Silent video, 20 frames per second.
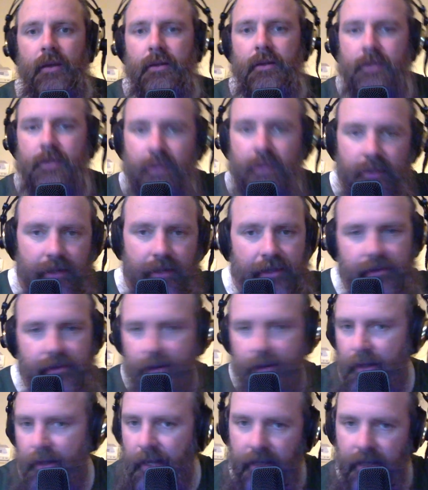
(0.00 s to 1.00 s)
to their
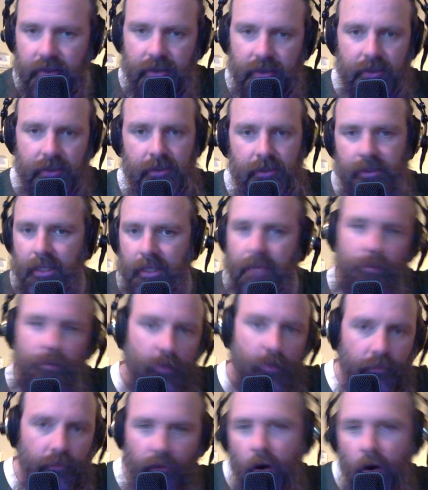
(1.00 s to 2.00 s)
destination and they
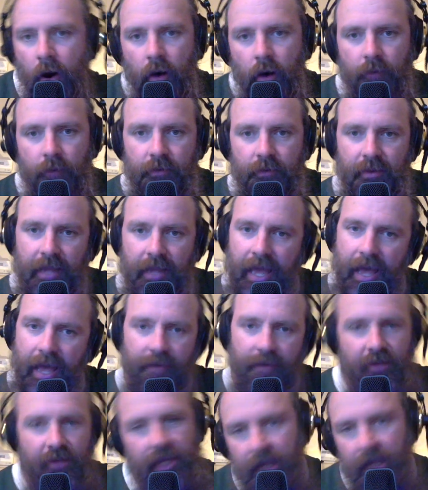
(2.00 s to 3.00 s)
move off and they
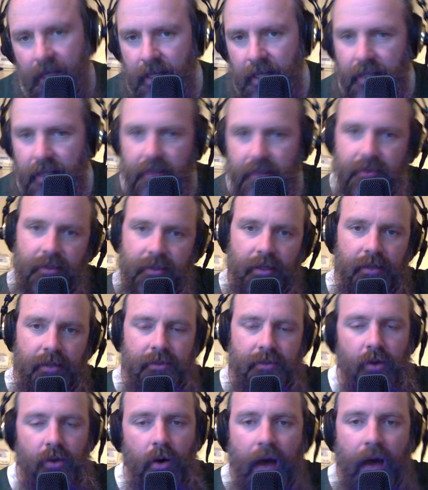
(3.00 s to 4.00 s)
have kids and
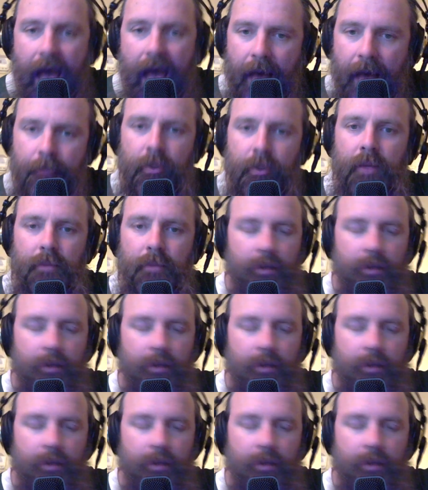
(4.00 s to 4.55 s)
it's all happy.